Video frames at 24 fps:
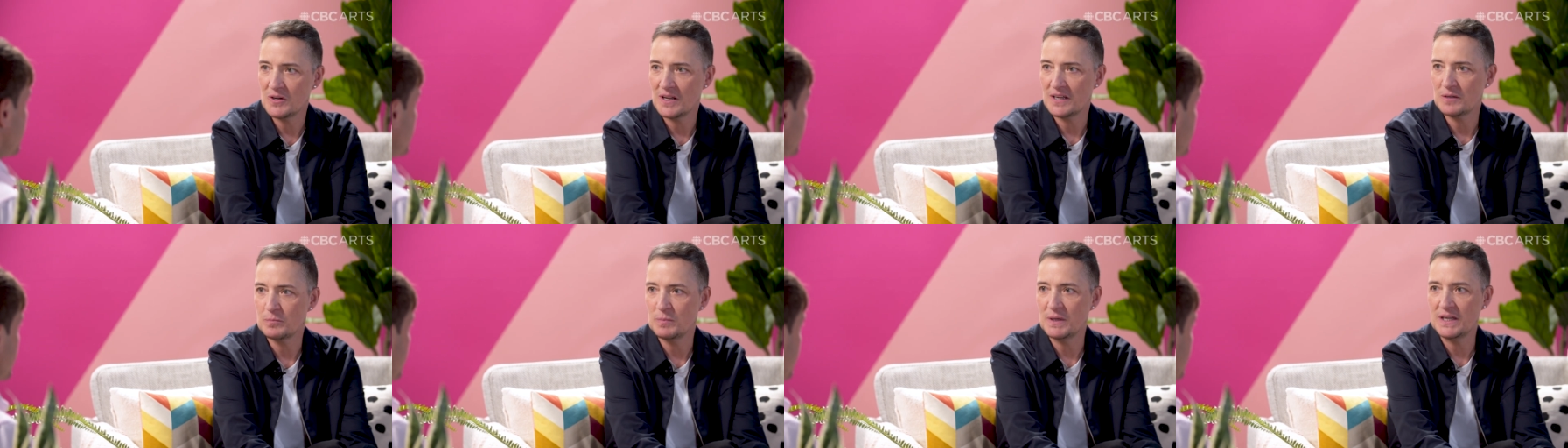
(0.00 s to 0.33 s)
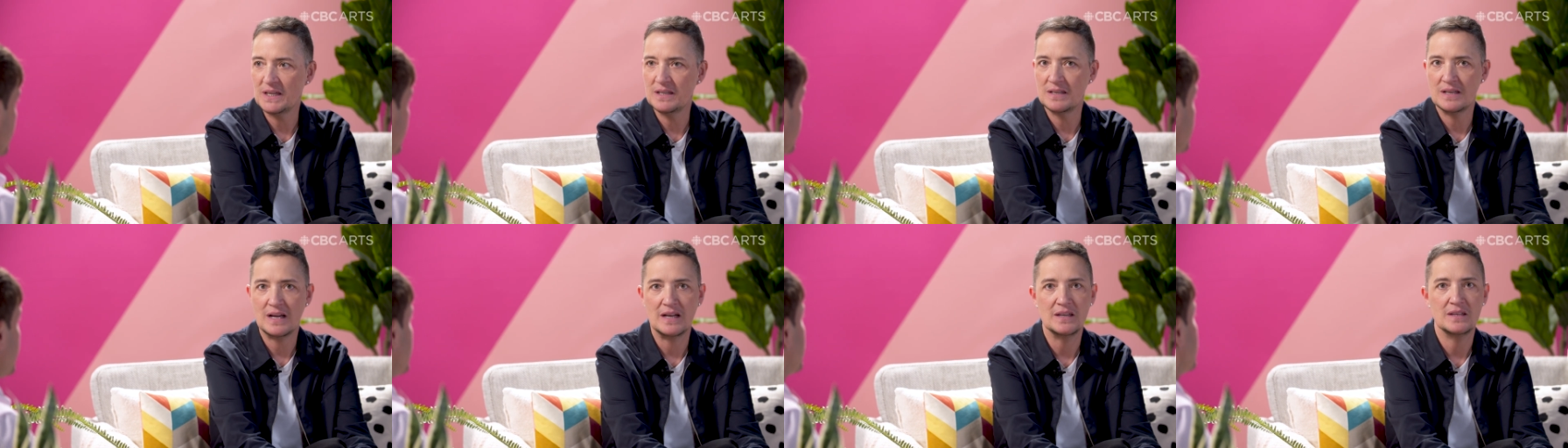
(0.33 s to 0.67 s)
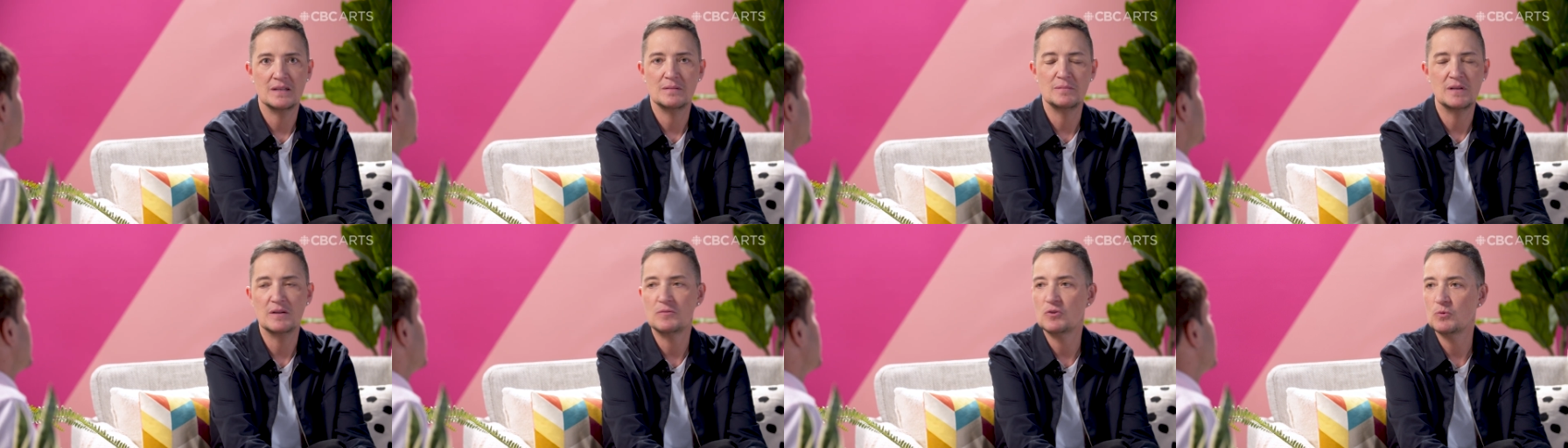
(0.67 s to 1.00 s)
Like being, I
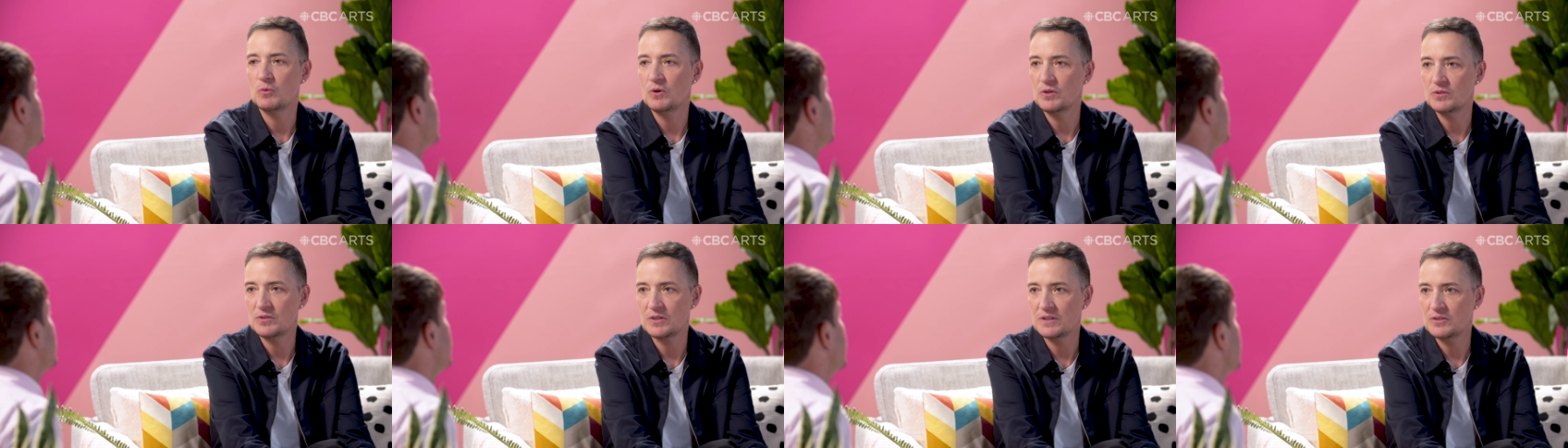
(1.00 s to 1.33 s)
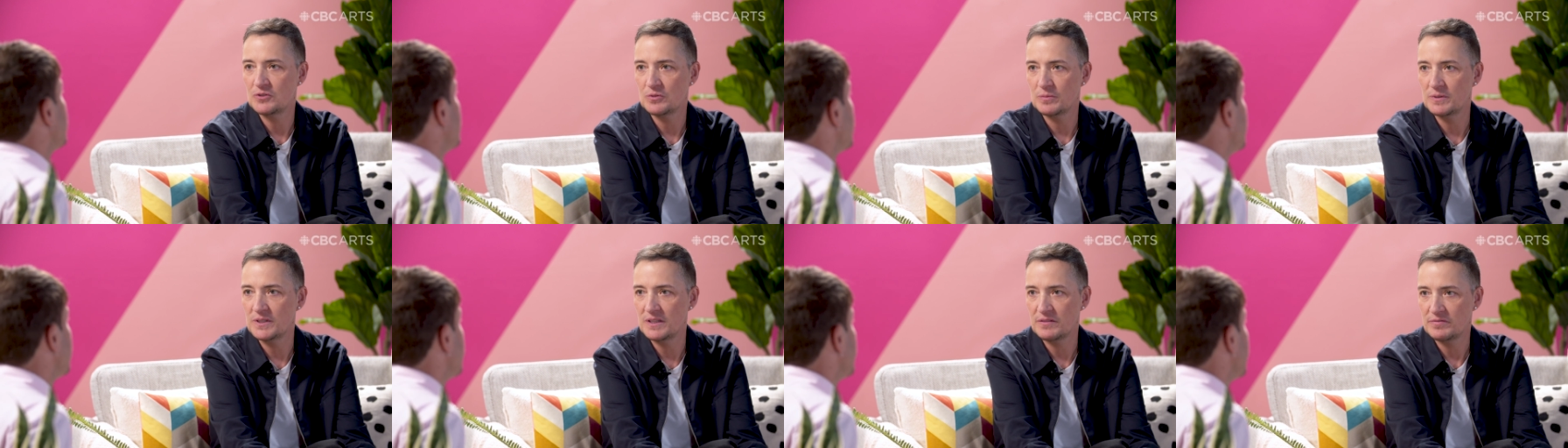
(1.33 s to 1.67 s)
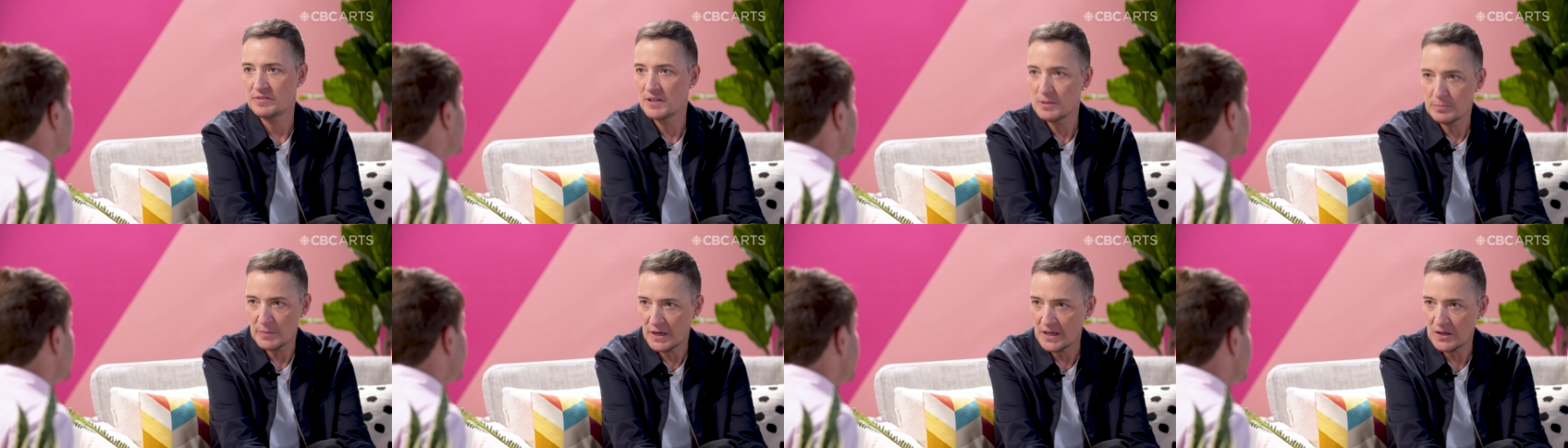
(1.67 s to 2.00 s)
never wanted to be a
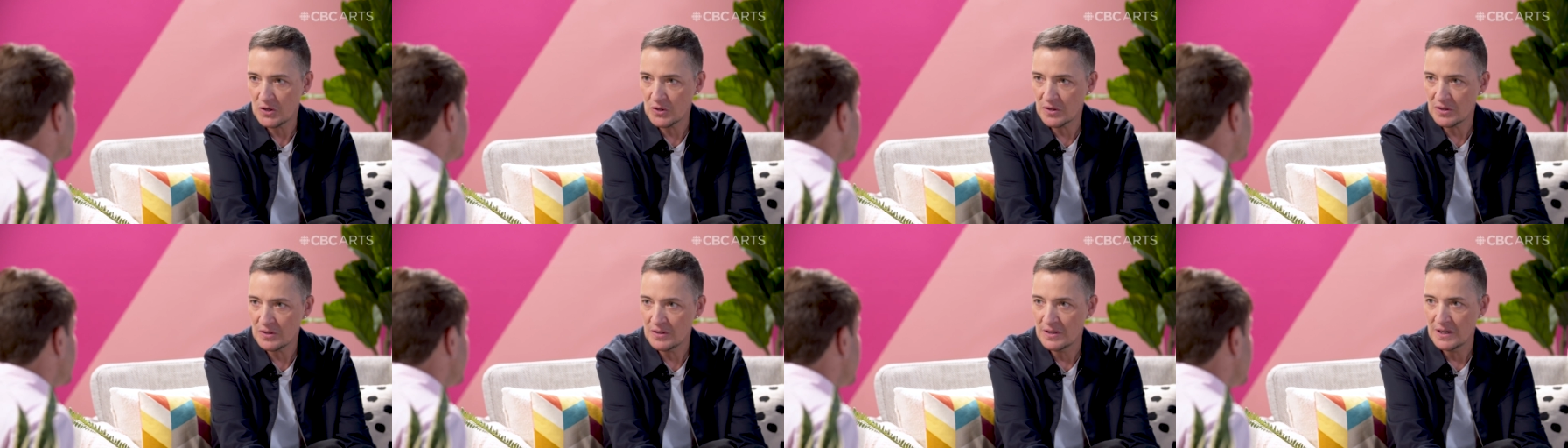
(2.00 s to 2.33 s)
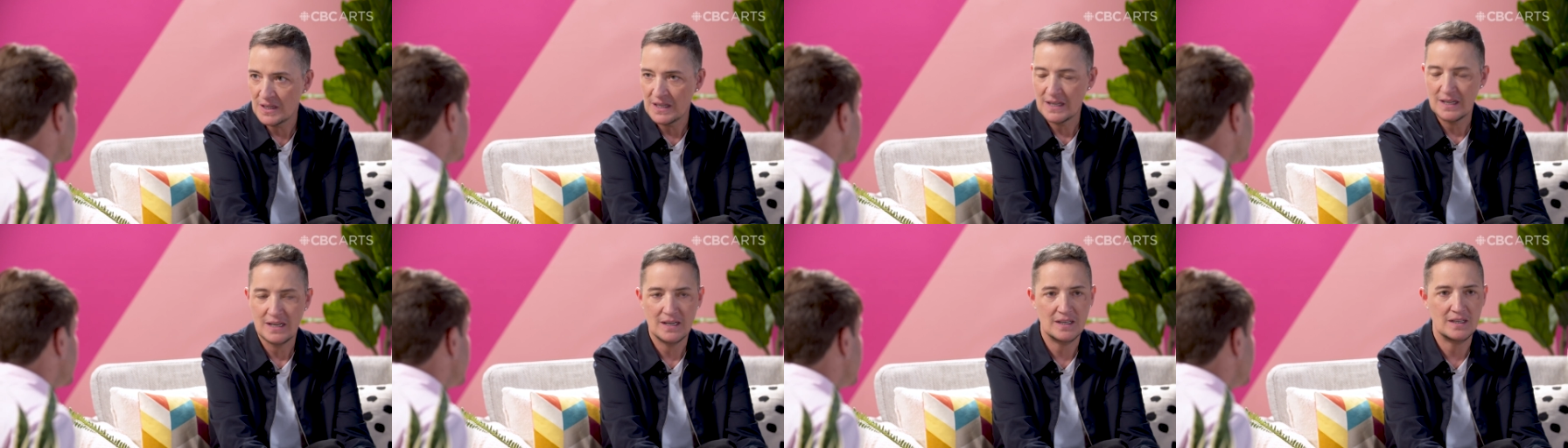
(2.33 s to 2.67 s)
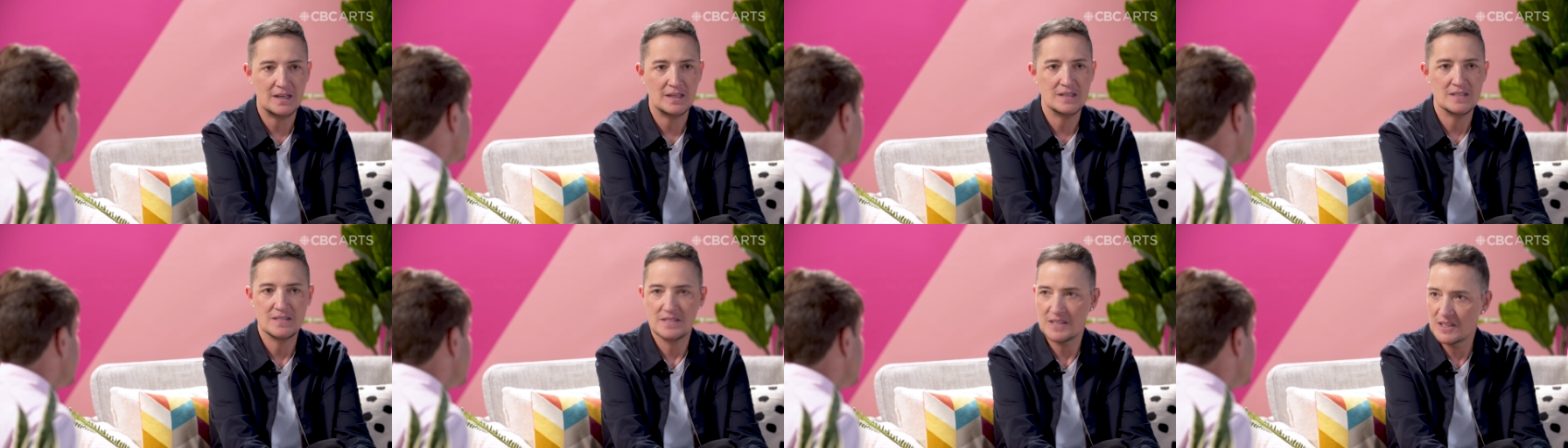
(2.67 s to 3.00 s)
filmmaker, and
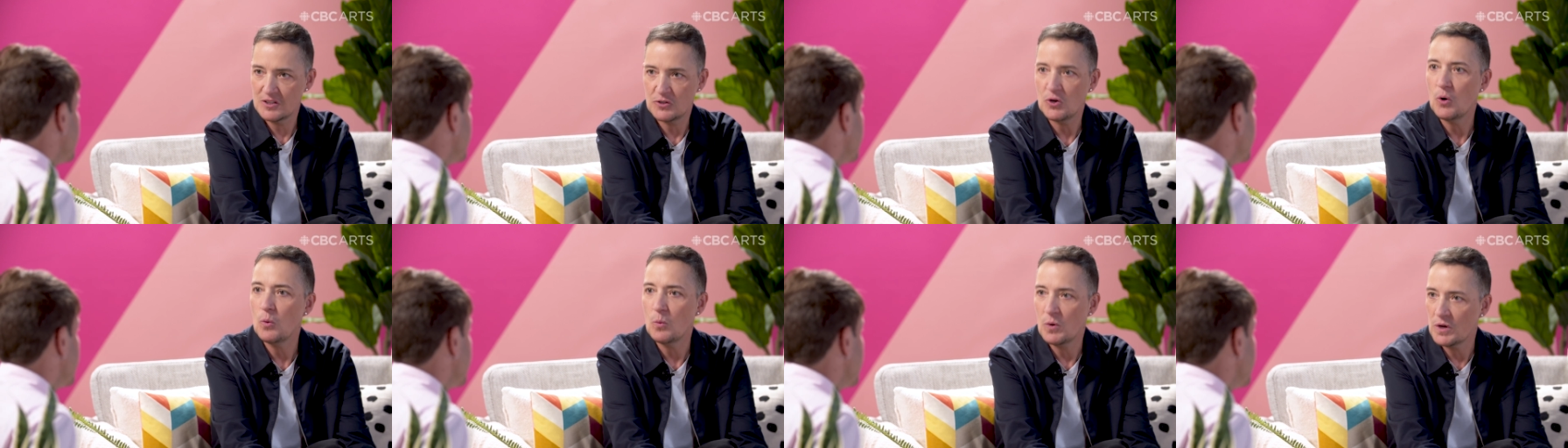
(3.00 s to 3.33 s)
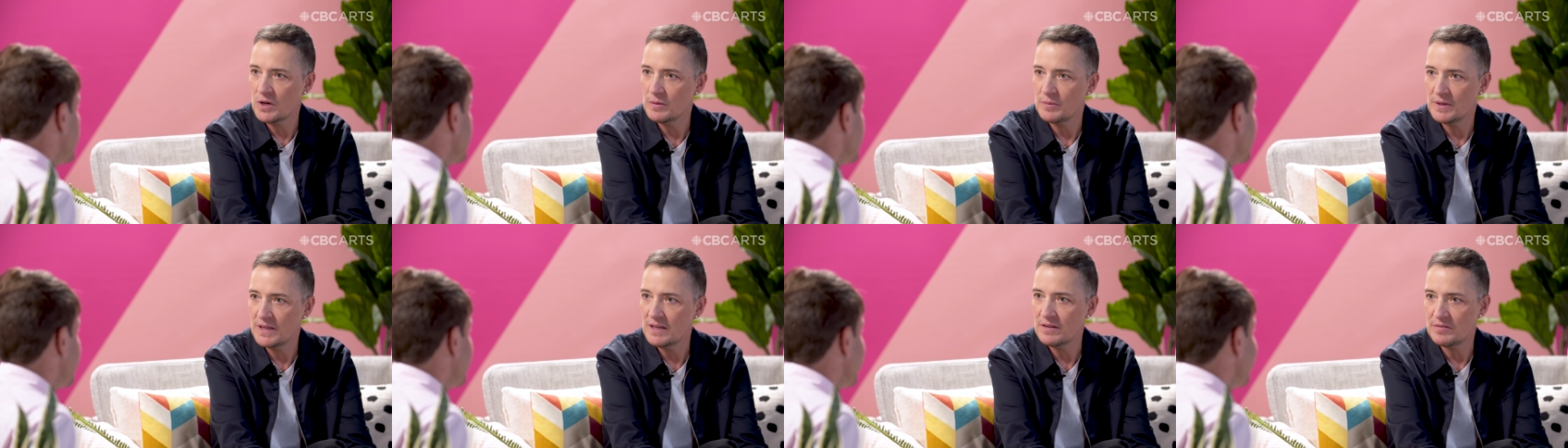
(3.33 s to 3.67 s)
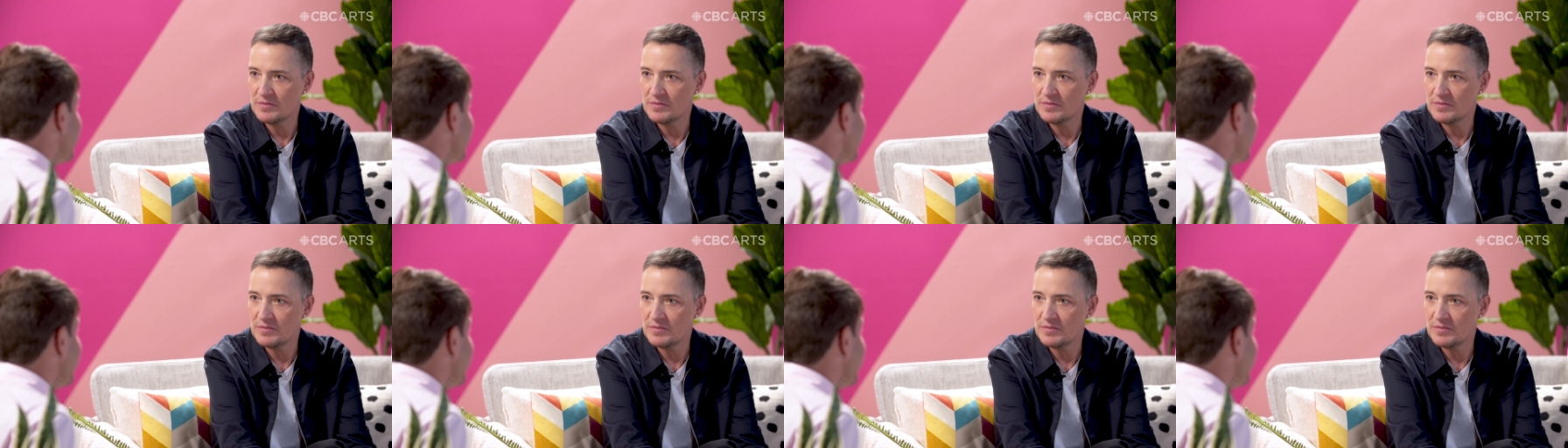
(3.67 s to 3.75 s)
I still don't want to be